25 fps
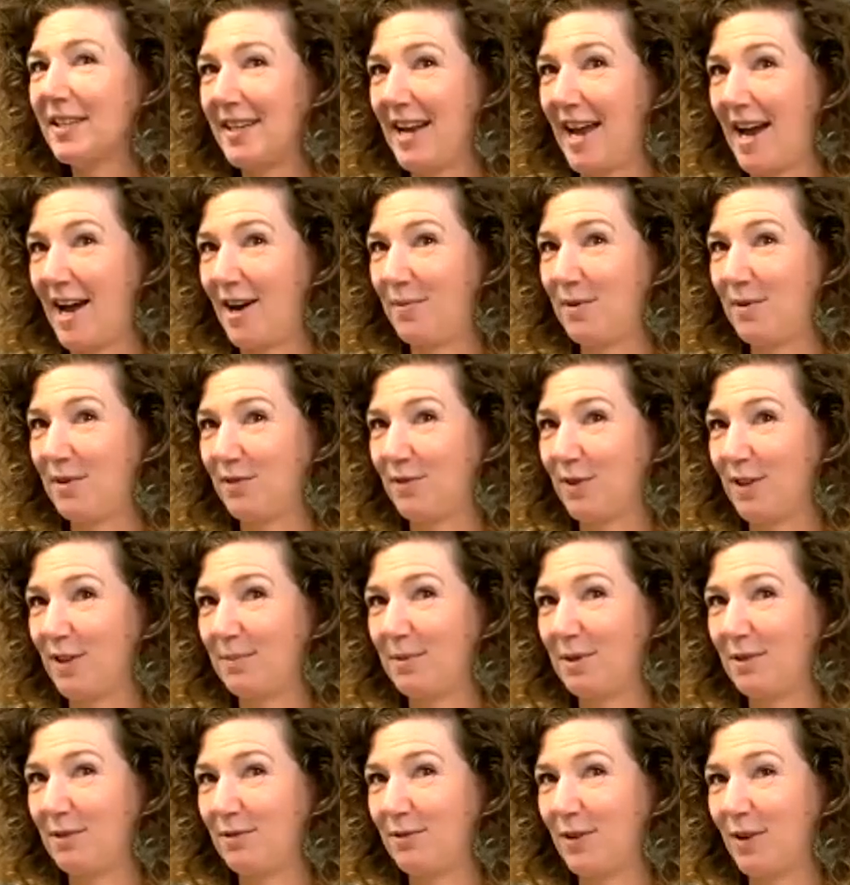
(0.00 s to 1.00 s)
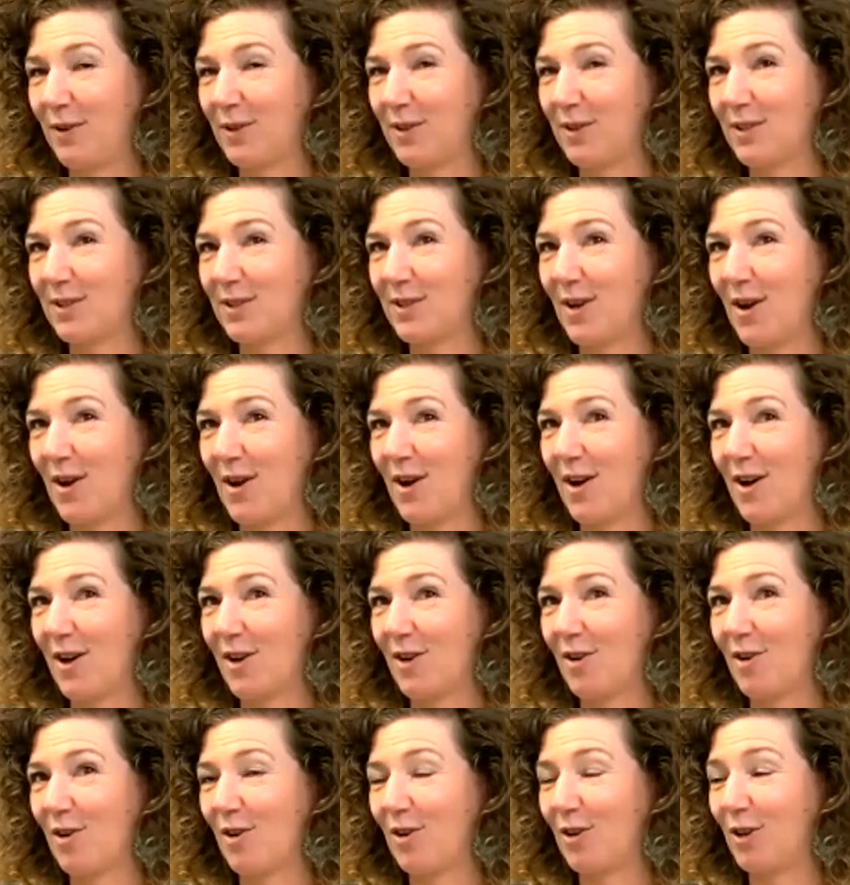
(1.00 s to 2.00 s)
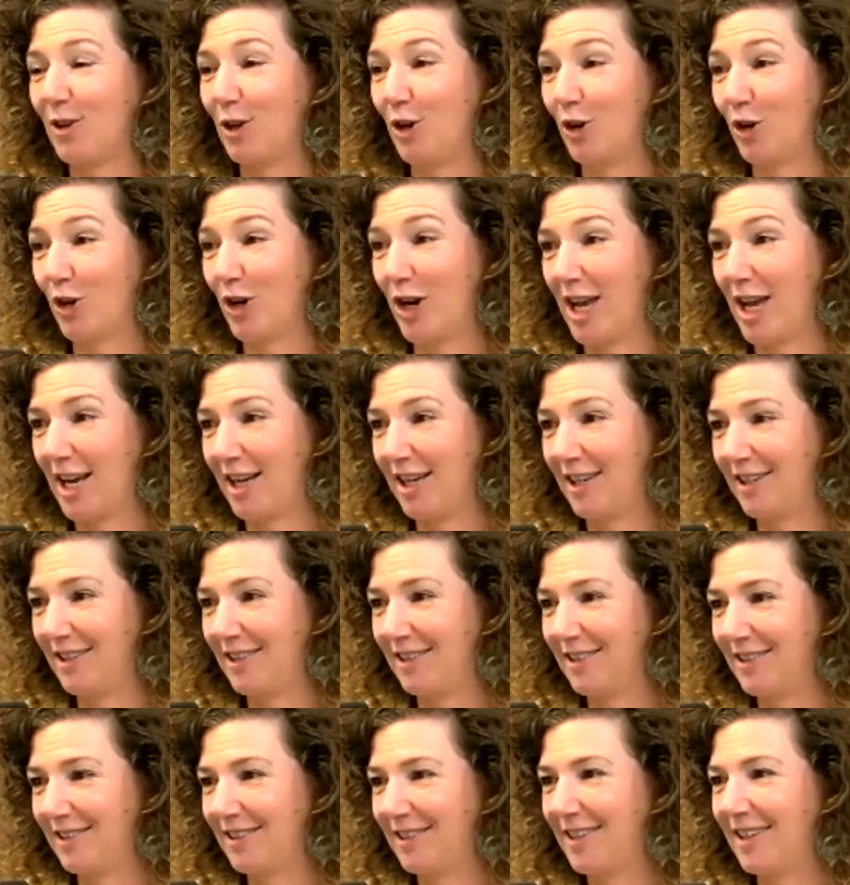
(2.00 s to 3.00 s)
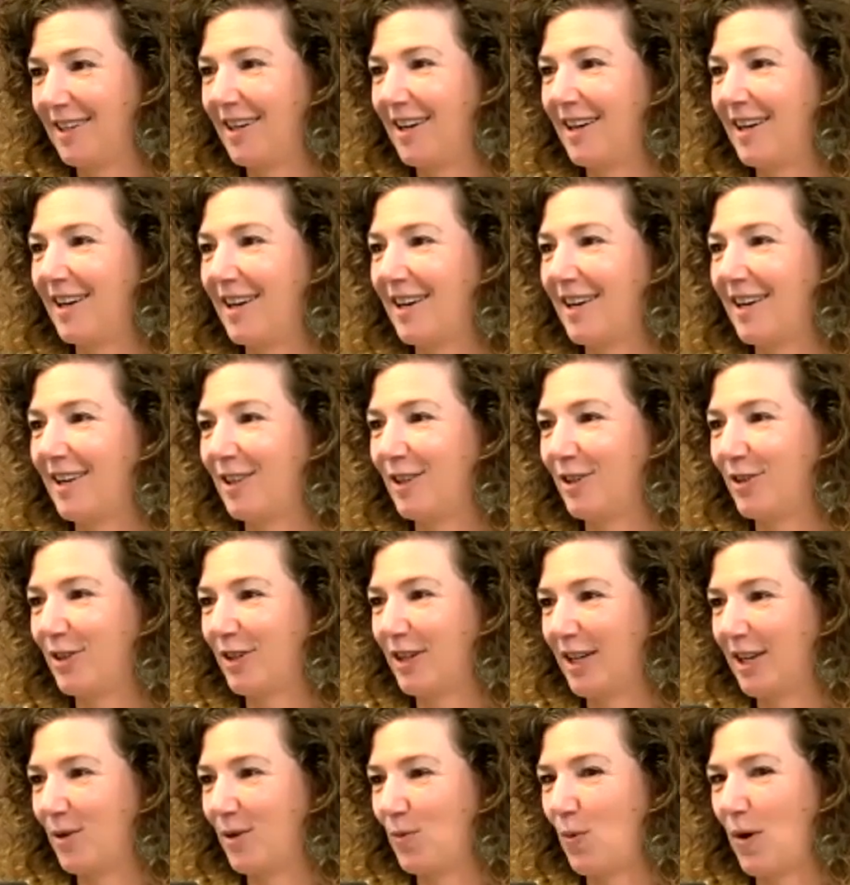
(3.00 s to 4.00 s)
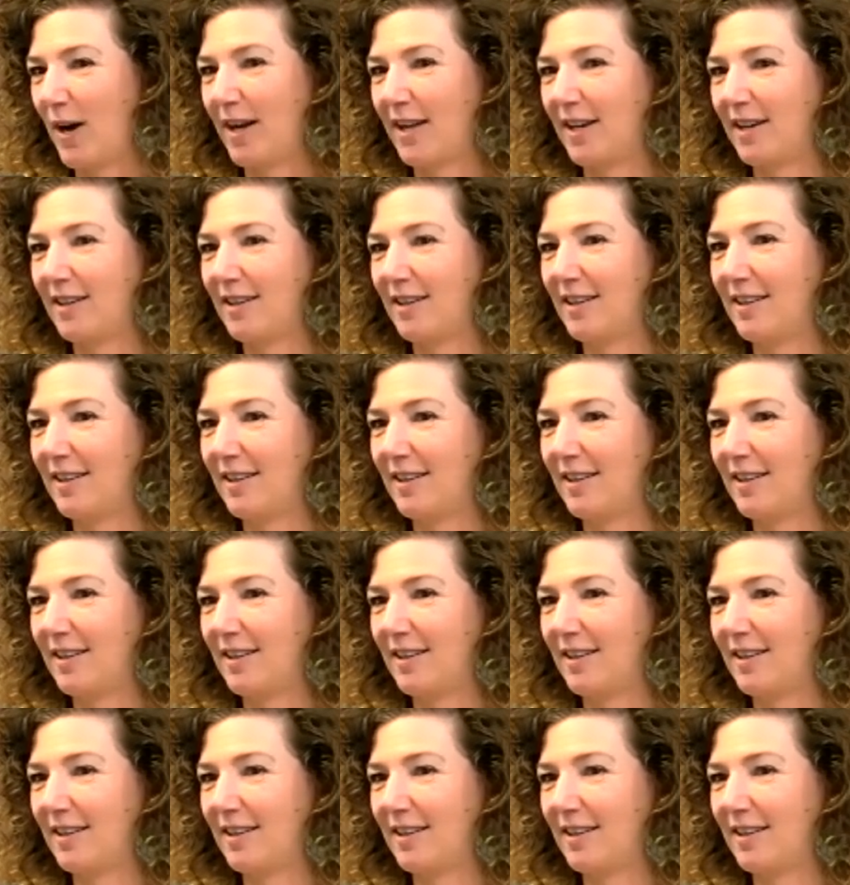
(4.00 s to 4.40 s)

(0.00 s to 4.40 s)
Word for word: now, we've really been focused on learning what